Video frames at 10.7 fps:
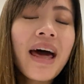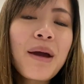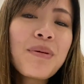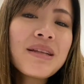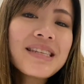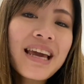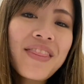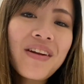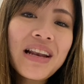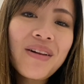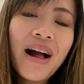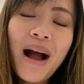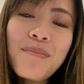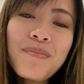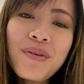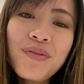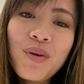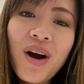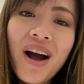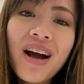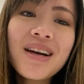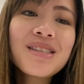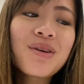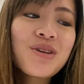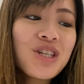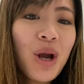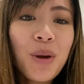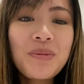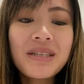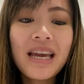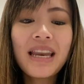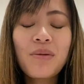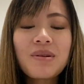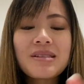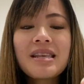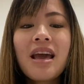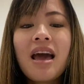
And I put together a little hamper for her, so she opened it and it was